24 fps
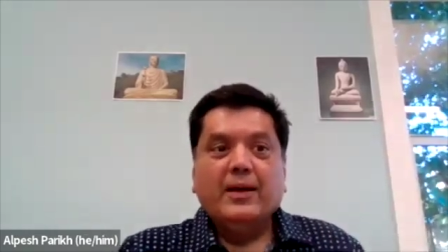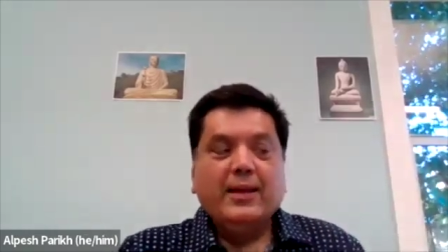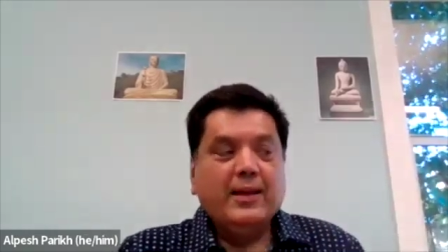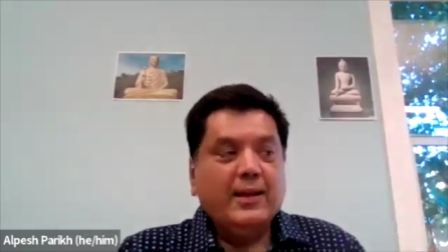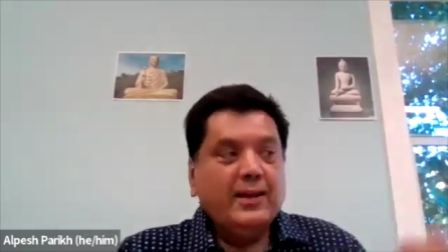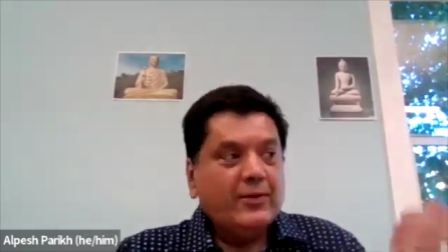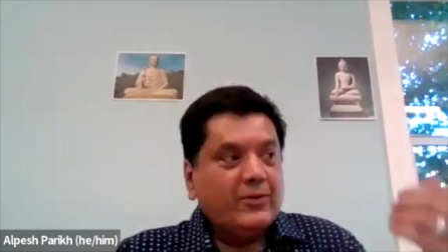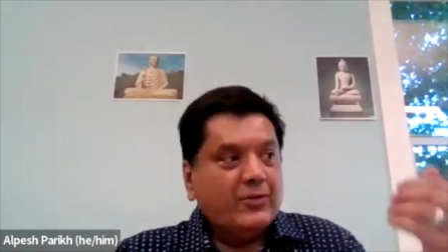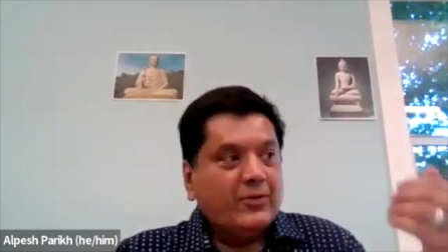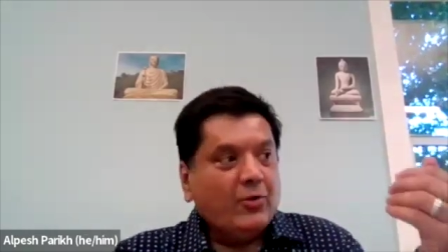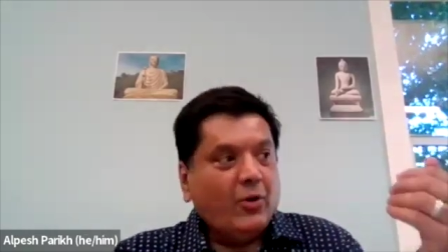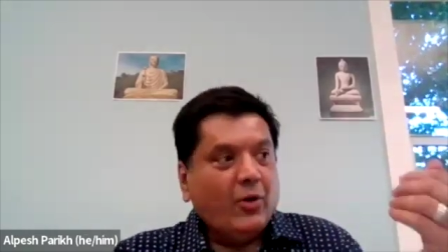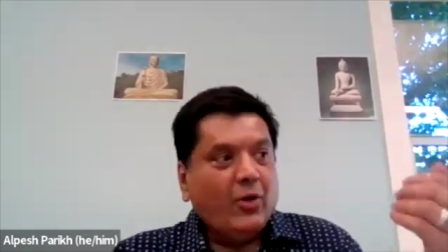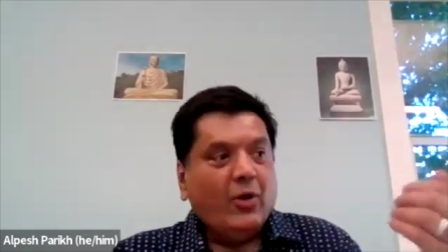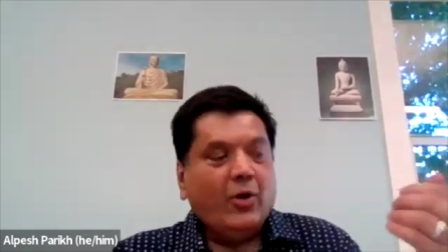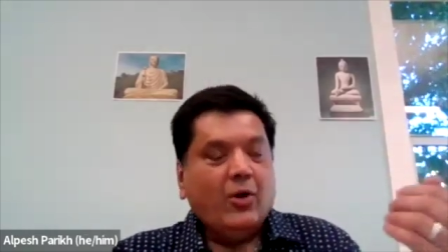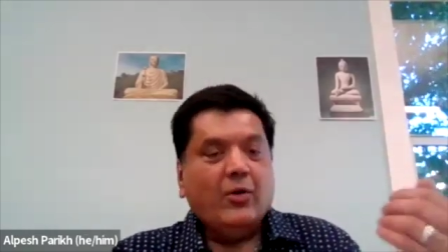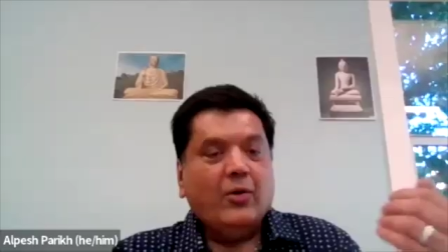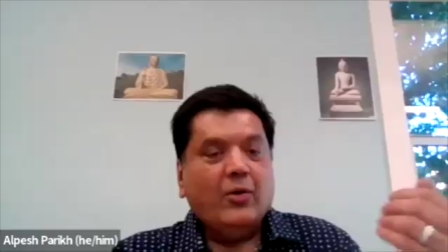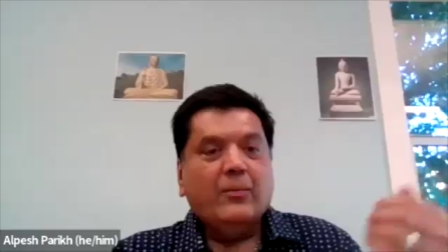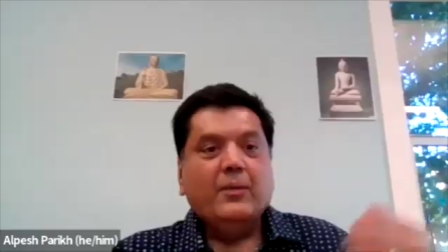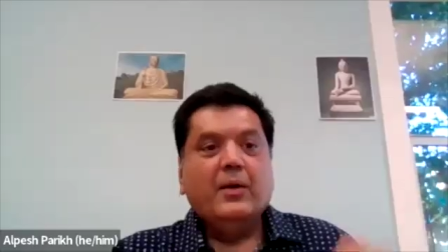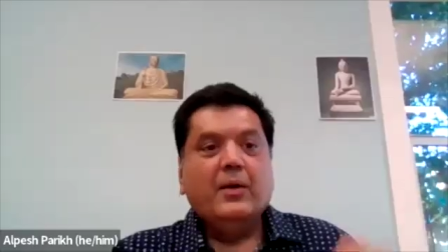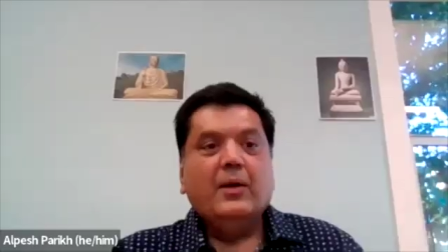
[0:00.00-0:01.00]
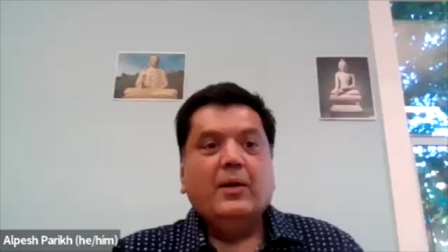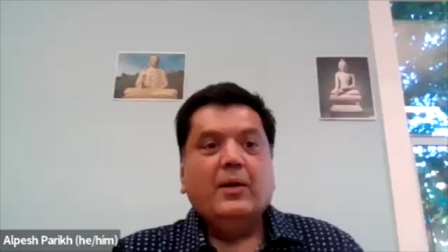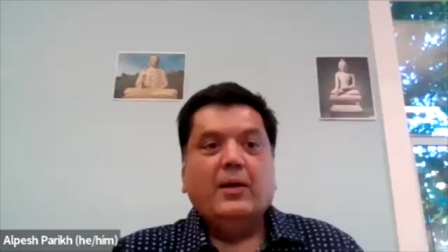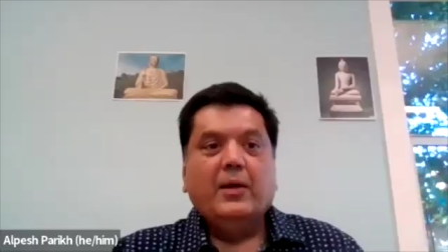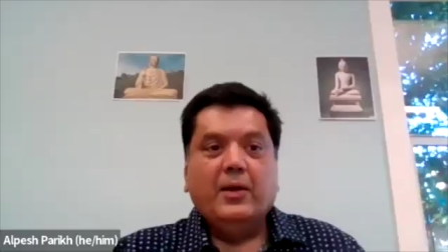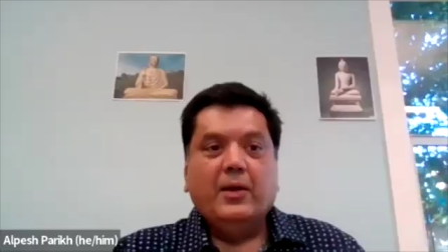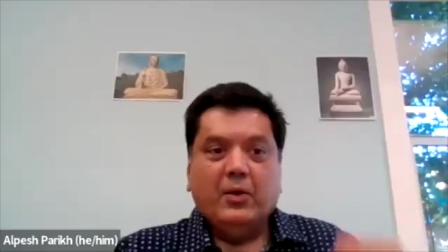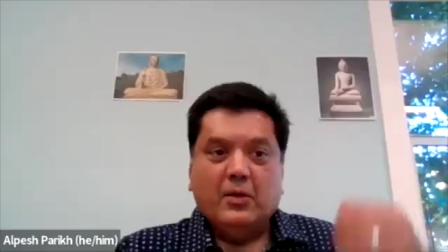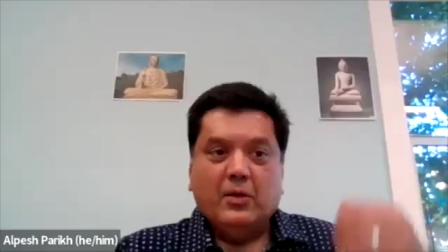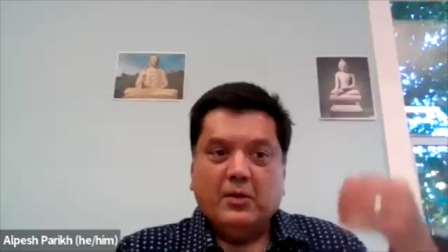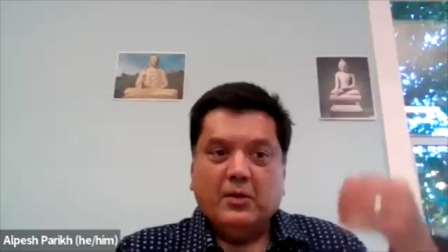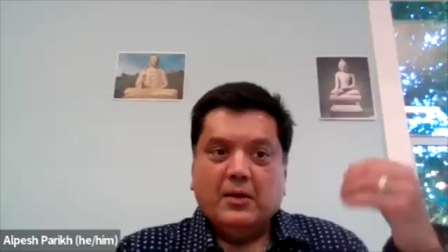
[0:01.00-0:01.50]
He saw,
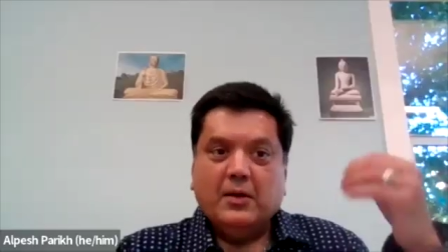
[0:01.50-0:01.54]
in